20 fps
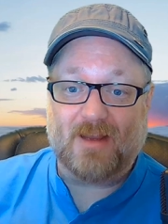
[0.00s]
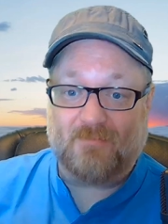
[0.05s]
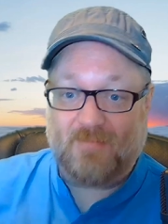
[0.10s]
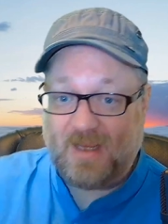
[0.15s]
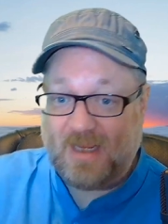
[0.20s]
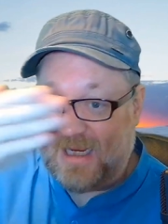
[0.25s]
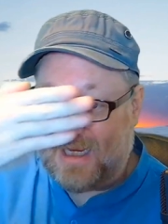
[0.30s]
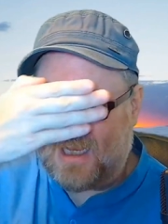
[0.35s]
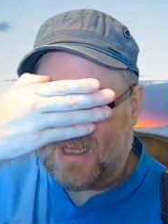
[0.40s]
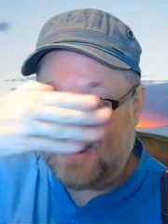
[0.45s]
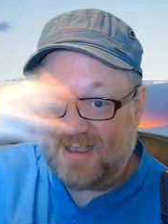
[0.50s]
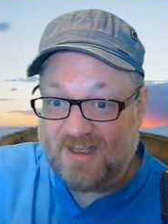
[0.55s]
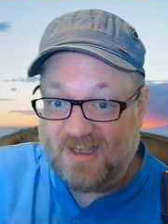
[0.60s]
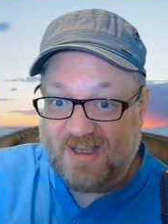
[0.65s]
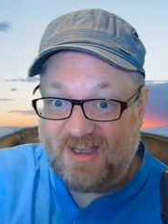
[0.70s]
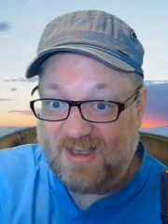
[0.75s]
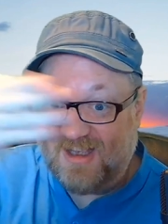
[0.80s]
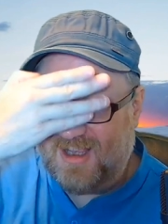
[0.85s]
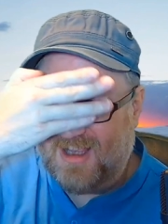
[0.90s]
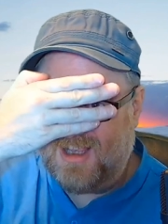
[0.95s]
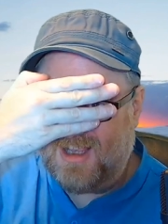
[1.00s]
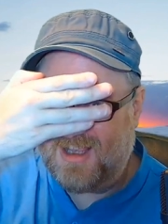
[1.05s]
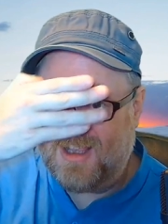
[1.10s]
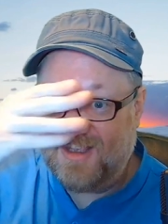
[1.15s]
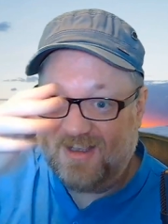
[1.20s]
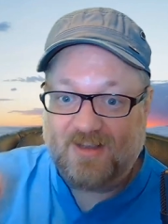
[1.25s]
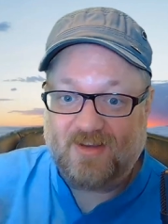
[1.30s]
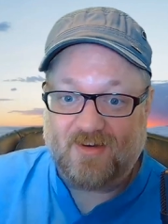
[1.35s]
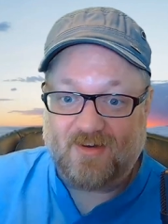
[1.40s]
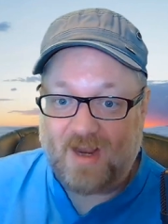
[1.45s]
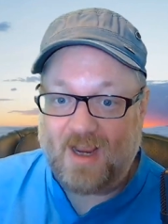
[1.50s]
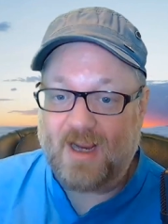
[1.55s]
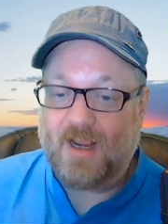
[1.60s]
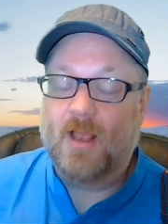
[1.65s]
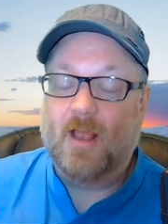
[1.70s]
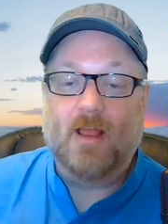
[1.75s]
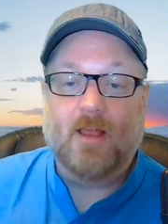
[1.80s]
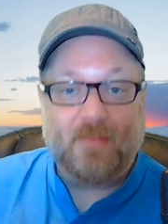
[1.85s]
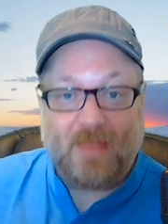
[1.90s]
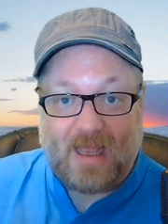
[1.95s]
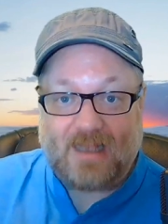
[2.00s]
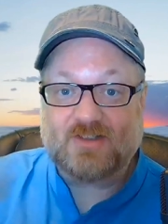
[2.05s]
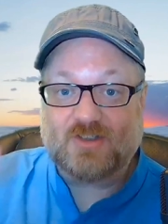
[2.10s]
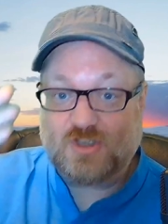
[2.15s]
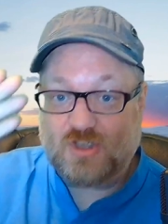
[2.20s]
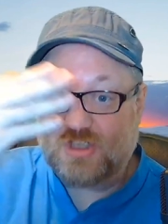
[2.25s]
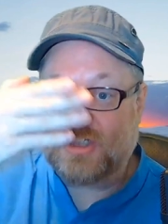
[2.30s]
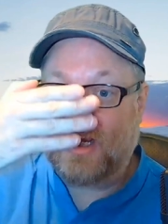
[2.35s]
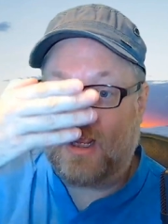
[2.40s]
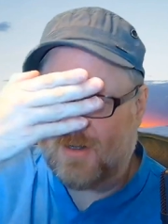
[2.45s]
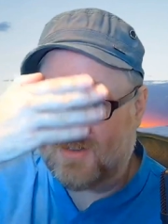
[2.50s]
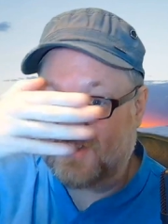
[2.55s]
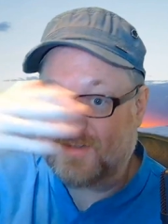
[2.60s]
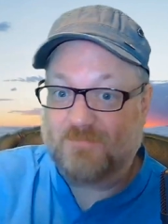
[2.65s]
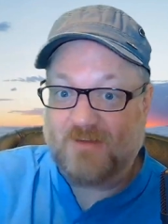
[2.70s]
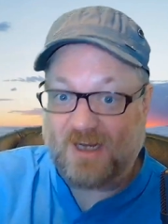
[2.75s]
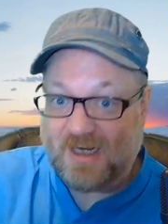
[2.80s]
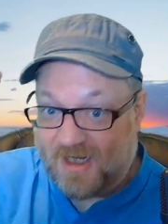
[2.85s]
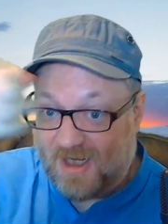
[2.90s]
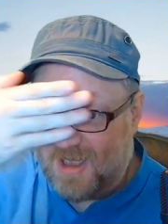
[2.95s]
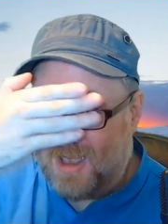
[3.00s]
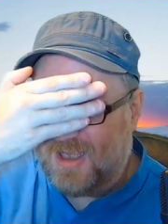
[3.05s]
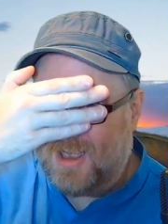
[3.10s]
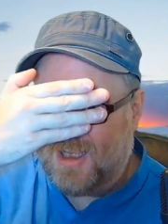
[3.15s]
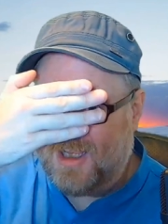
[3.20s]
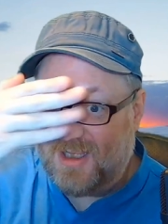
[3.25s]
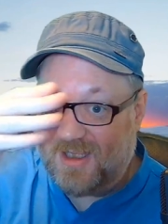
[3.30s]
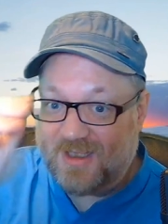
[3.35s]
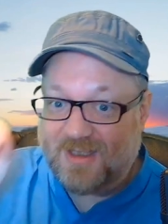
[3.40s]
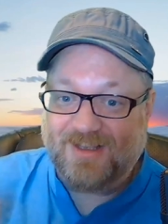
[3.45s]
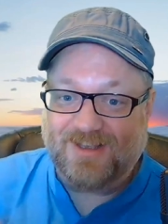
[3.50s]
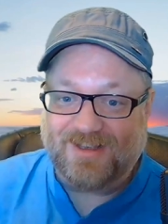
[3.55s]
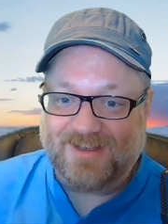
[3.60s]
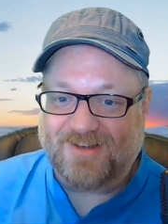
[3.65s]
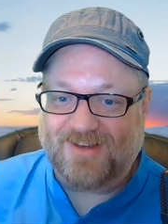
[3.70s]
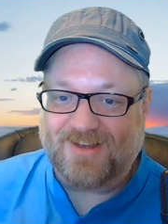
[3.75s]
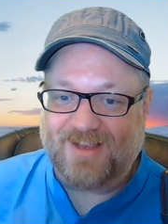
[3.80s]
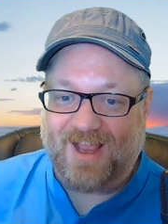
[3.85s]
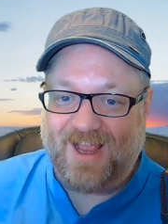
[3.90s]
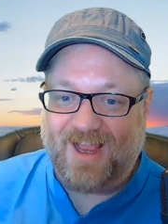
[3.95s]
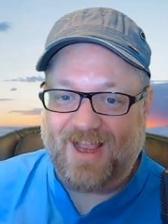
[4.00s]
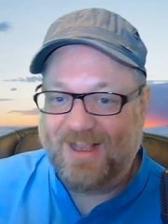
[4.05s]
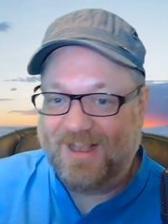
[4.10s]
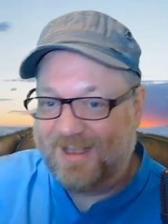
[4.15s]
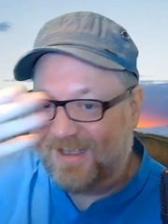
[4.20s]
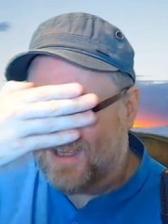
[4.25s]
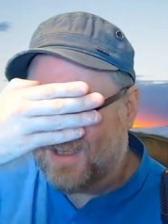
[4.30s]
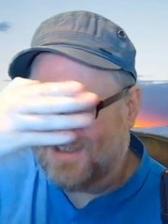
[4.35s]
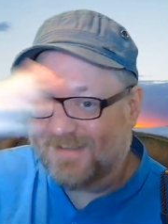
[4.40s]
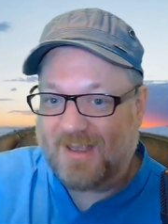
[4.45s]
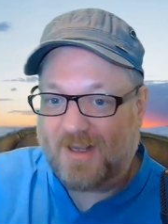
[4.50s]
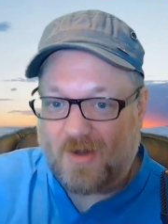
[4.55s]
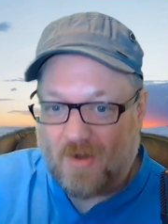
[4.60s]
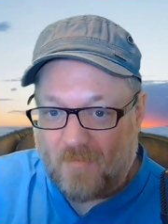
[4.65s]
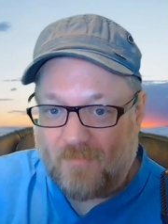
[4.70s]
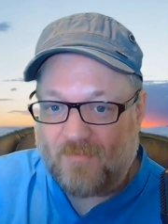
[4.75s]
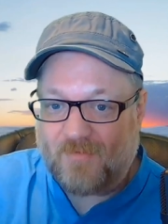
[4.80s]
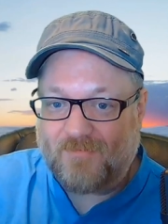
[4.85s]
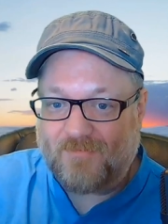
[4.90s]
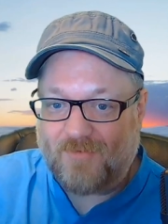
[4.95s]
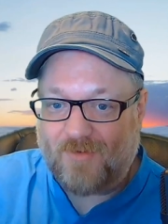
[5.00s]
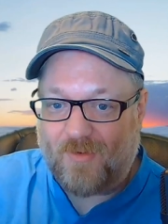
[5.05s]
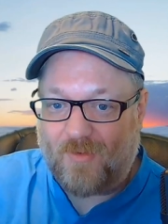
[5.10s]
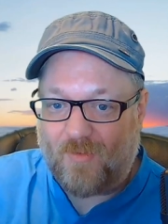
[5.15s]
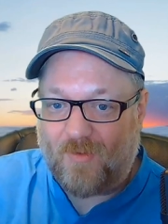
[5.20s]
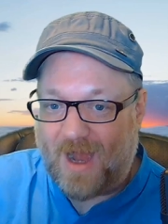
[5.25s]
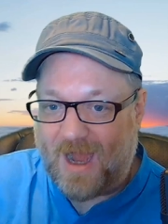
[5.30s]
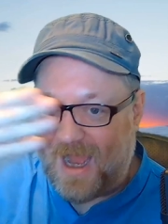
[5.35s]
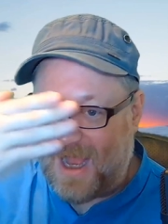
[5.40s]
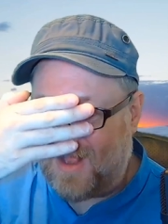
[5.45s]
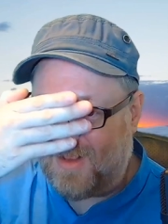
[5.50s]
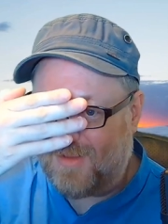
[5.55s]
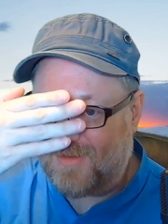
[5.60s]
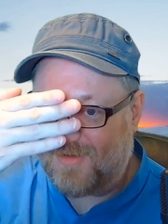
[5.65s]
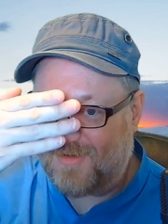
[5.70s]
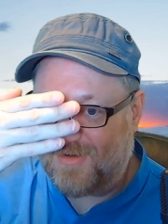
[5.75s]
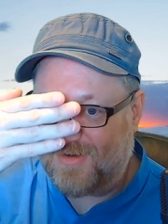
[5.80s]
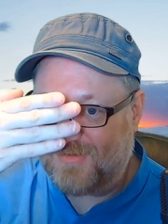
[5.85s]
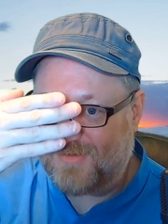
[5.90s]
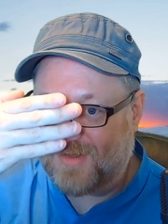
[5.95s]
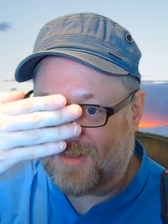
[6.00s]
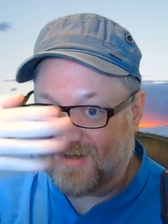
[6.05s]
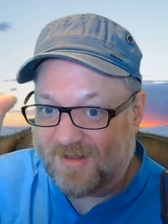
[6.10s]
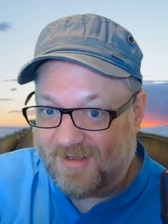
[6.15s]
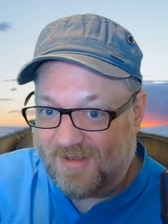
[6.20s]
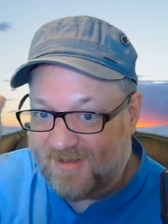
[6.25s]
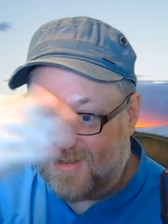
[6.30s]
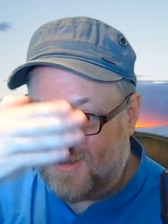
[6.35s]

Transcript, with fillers: a peek? Right? That's the shutter speed. Okay? Is it open for a while or is it?